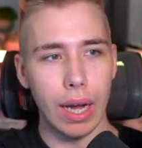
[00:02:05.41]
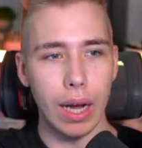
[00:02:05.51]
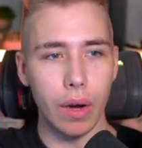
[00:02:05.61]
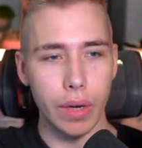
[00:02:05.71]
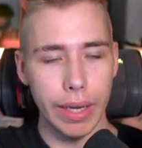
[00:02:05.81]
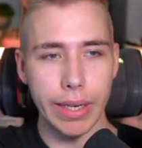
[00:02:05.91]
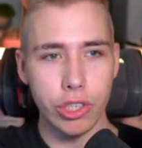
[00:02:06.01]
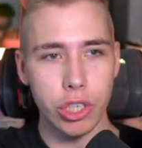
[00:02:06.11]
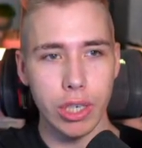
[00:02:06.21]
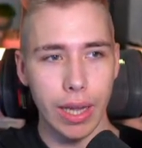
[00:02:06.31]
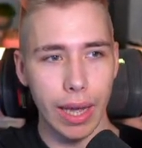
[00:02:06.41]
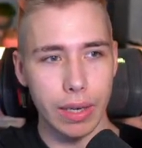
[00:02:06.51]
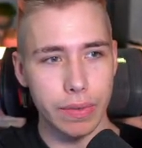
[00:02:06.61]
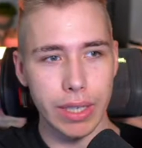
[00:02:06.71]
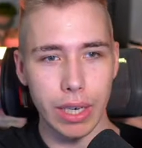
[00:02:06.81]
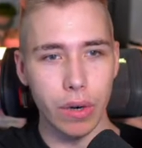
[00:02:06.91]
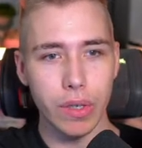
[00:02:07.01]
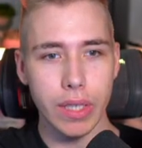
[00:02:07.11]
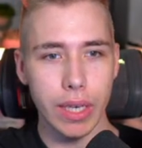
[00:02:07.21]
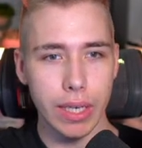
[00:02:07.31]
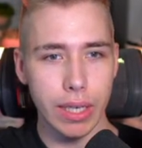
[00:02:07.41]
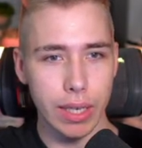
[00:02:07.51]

how each NFT looks like.